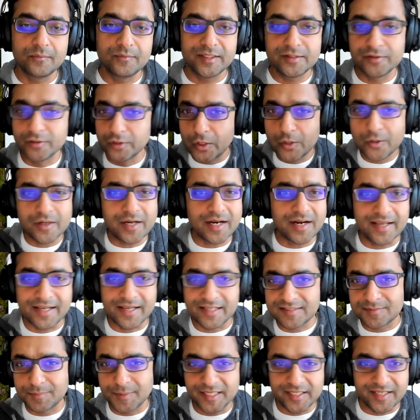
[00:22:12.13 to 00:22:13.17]
with no kind of
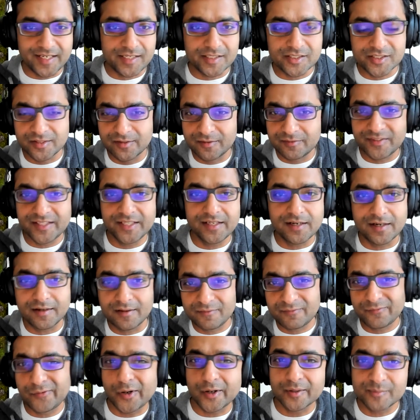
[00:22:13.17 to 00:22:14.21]
expectation of any kind
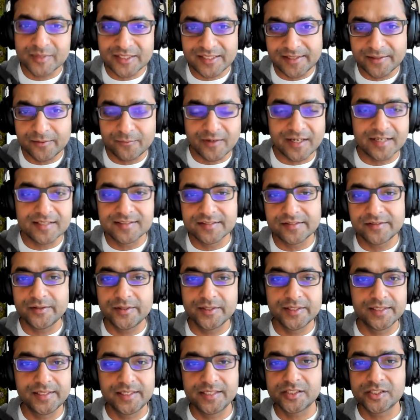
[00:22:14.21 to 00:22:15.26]
of formal advisory
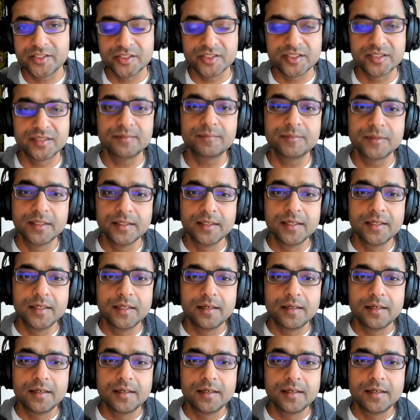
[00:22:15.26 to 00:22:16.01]
relationship.